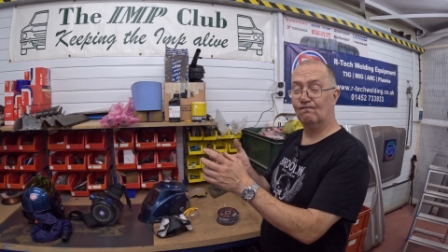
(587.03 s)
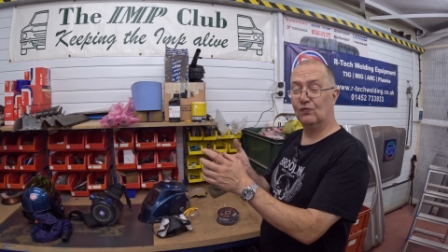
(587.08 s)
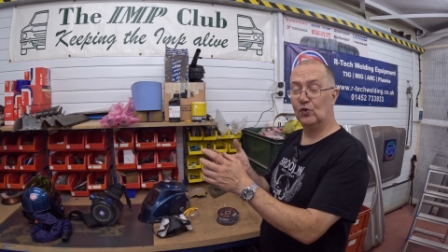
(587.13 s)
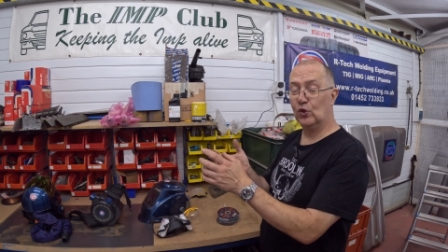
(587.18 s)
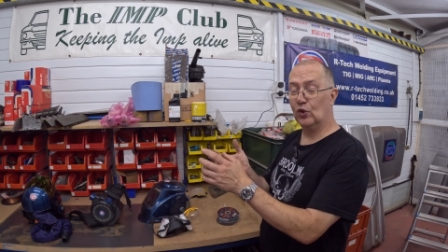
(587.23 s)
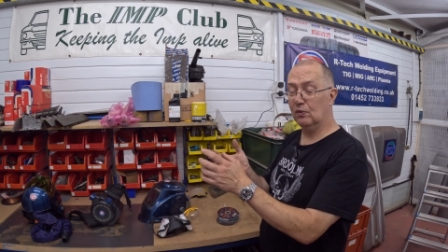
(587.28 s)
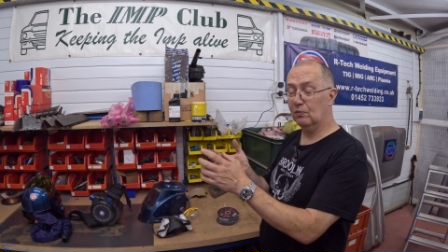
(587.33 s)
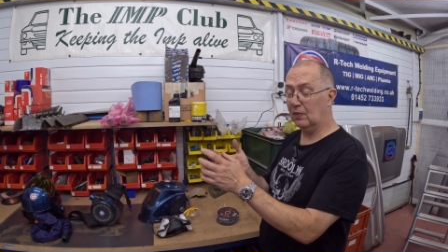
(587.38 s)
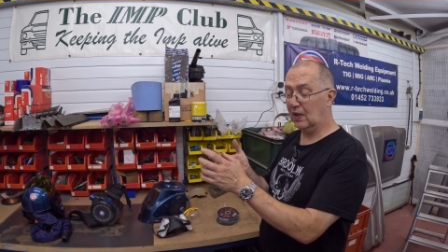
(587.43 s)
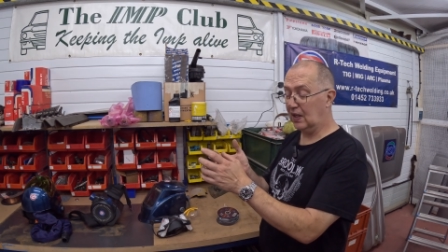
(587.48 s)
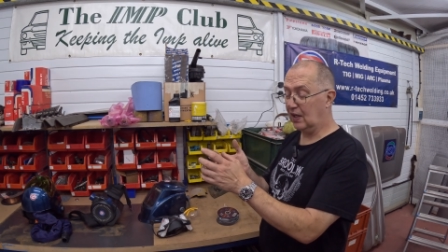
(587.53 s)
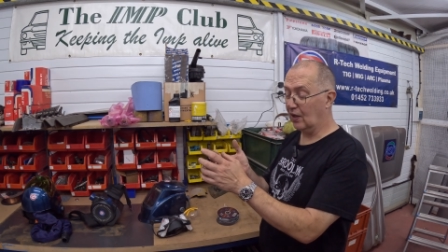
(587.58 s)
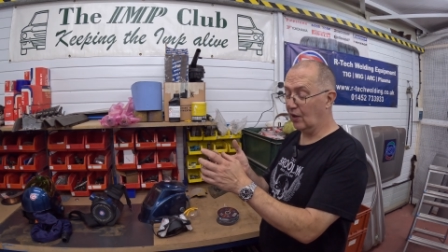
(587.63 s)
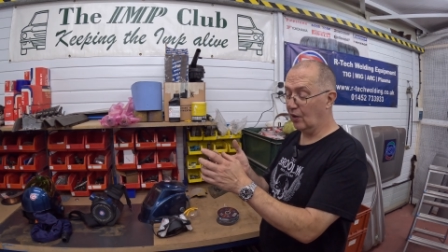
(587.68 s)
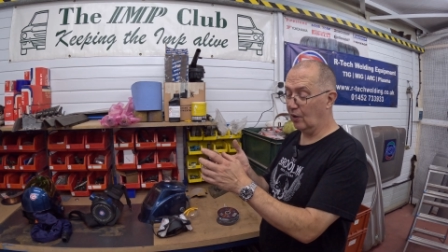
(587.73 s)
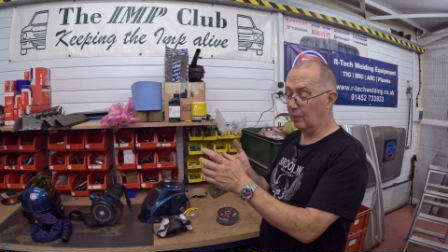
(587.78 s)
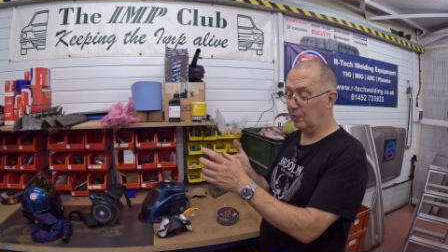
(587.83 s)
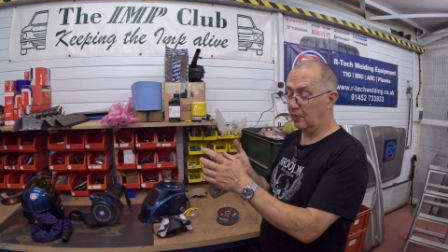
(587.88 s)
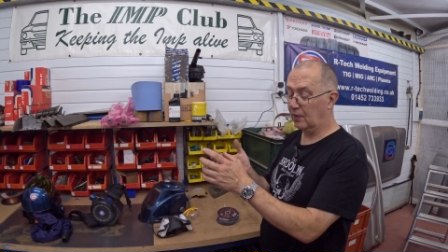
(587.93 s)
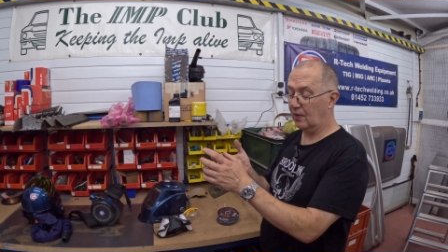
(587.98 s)
couldn't make it
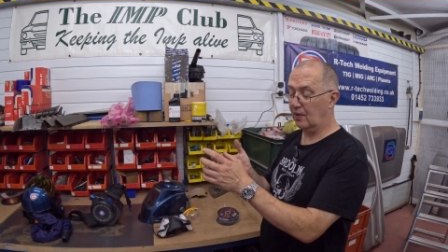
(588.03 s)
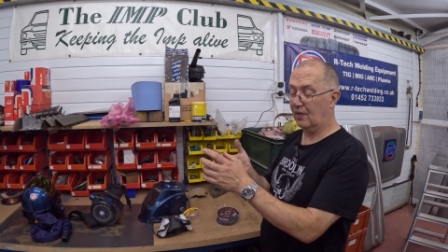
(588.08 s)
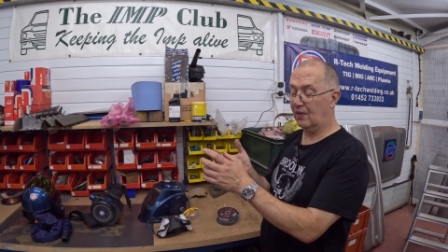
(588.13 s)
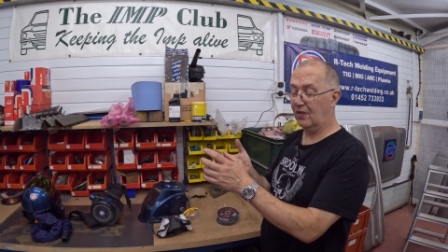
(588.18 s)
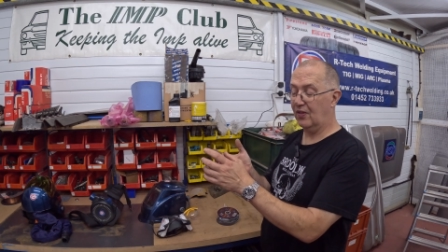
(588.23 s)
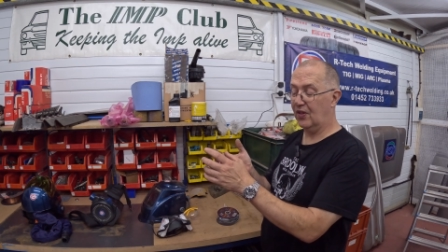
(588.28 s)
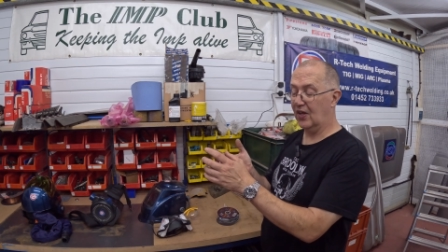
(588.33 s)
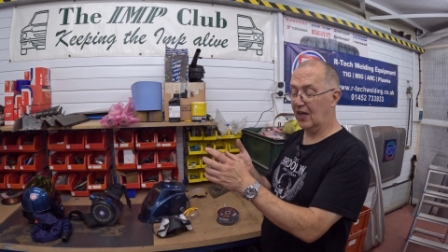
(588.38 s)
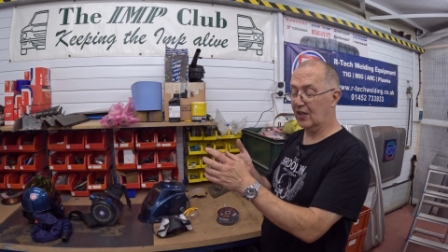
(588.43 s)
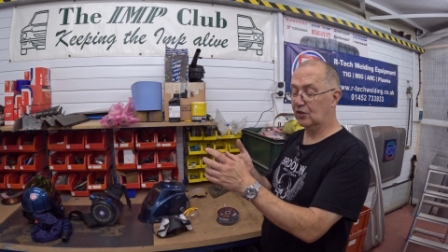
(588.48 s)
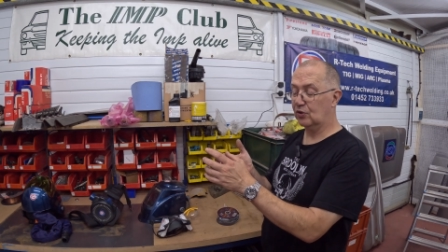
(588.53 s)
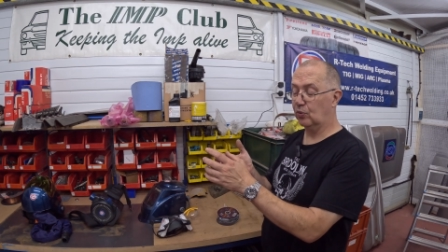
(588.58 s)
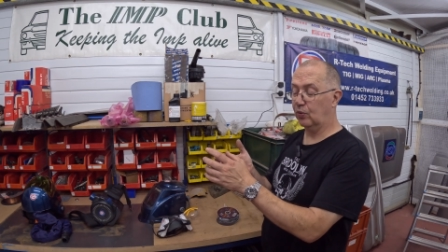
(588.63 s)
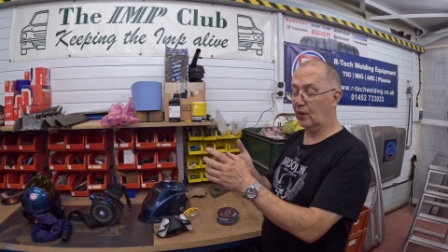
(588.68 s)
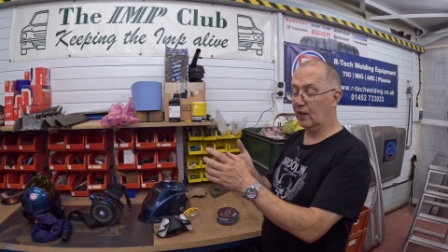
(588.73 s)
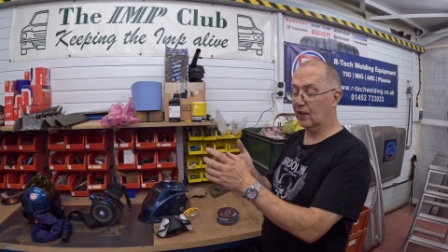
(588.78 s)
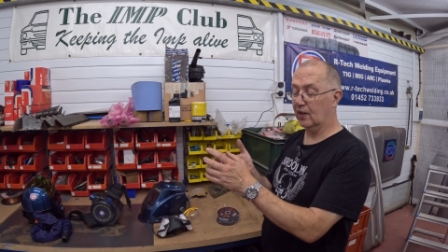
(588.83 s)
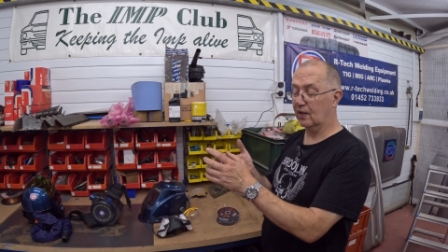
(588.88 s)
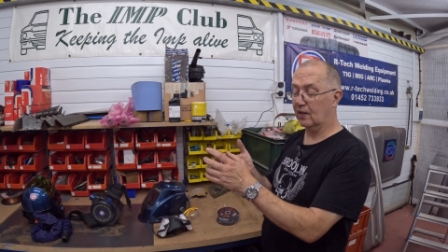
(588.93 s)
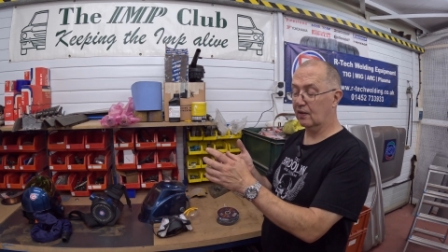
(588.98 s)
up. That's
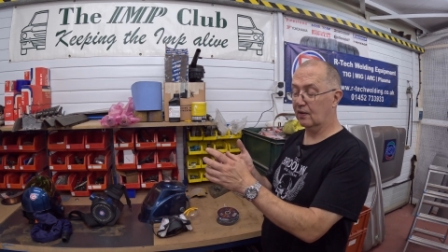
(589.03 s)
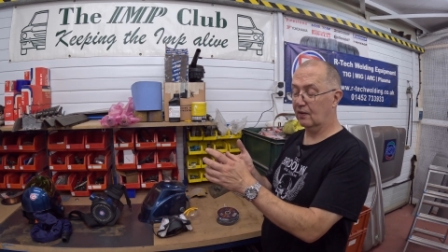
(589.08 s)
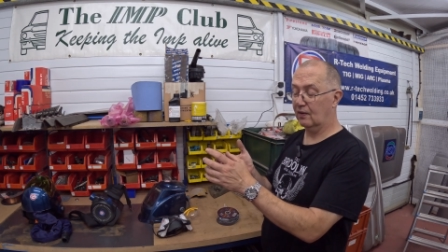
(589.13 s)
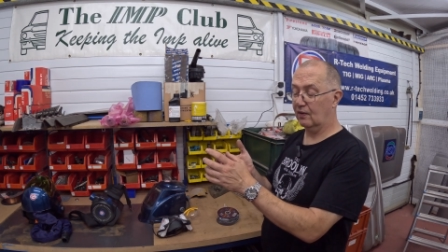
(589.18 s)
where